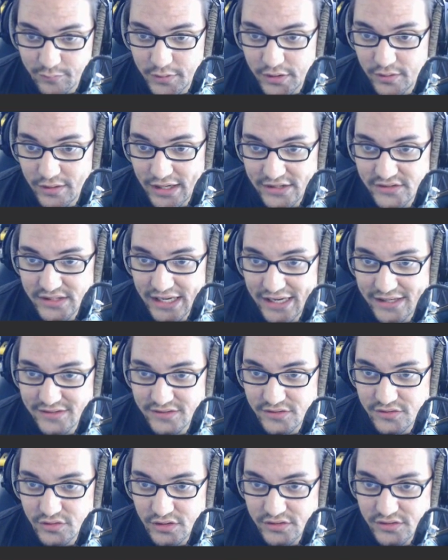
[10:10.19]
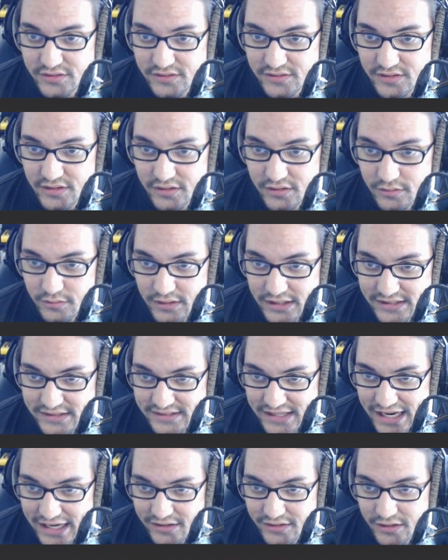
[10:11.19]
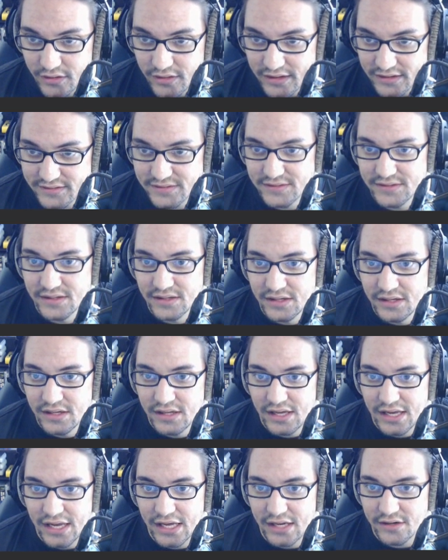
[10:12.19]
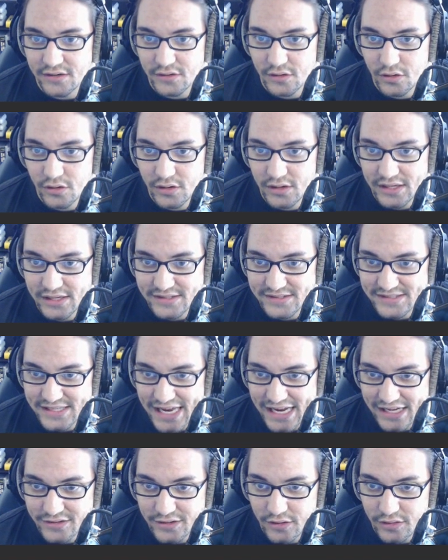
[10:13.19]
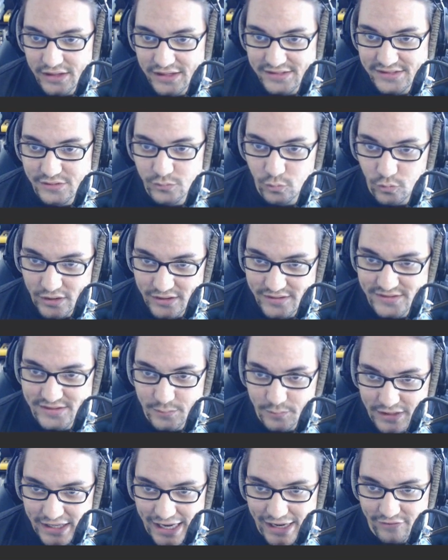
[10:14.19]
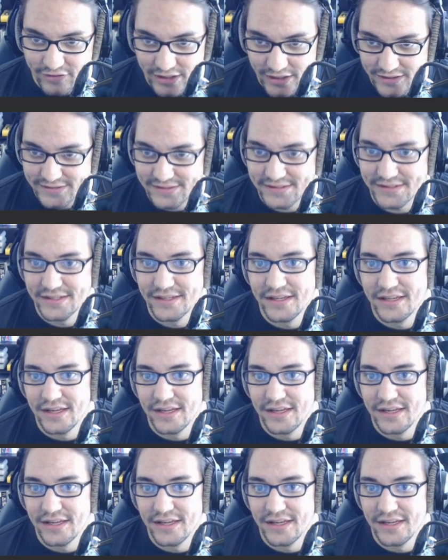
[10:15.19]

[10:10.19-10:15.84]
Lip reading: FPU actually has instructions to do exactly this and exactly this with some caveats.